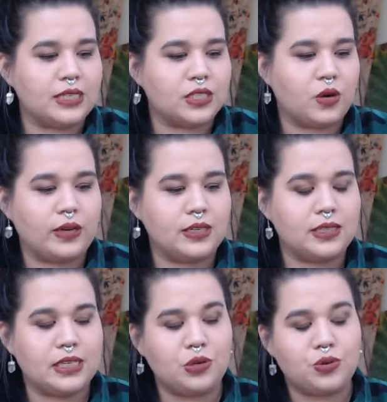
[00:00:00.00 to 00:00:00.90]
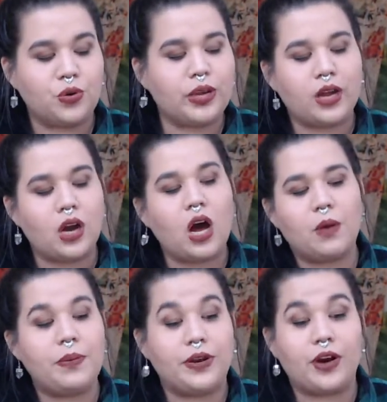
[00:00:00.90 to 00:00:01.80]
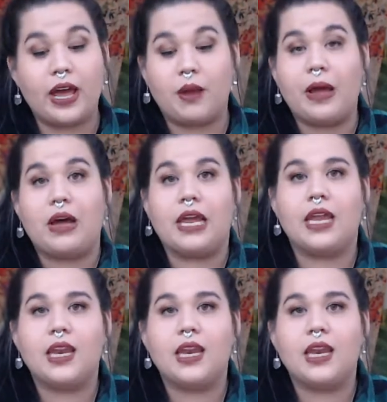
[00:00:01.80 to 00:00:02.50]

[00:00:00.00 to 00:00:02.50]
is going to see you. Don't get caught up in your head about it.